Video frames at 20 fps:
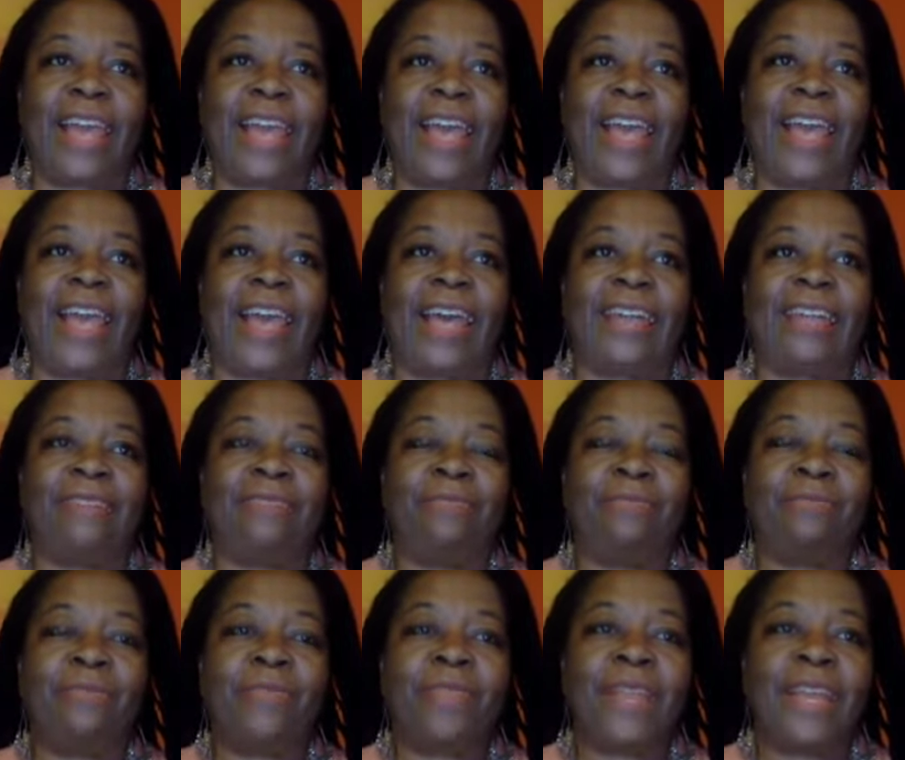and
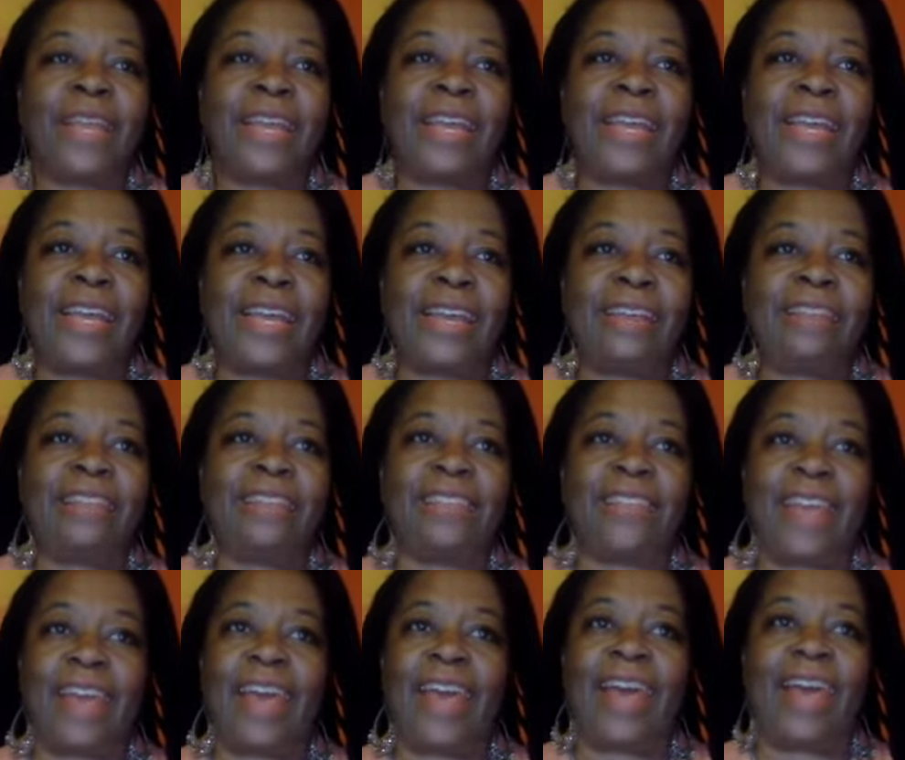he
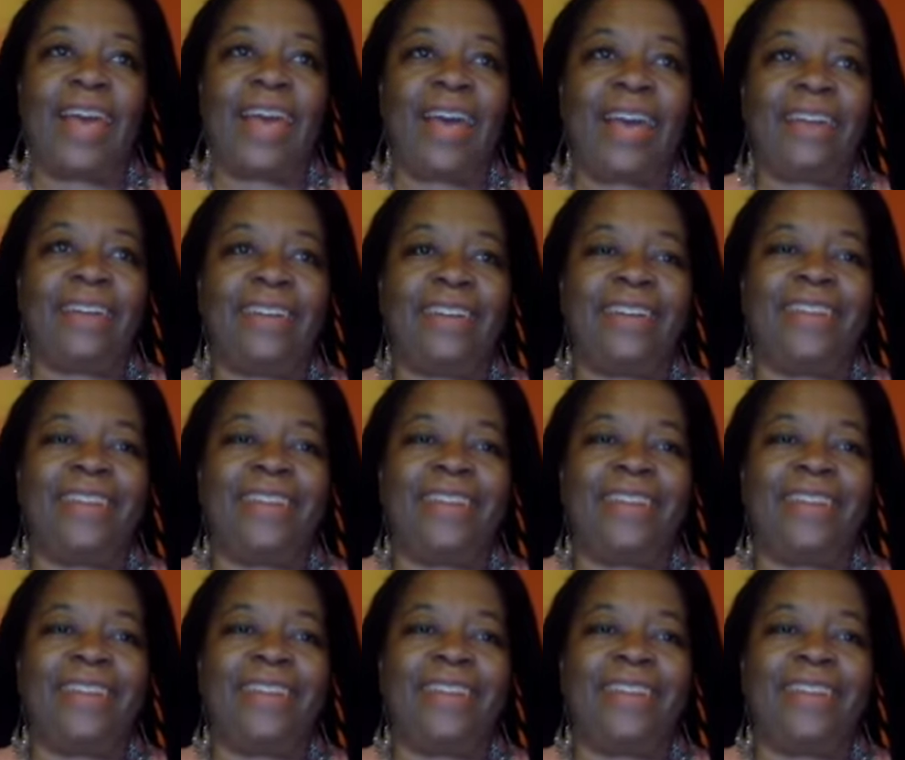said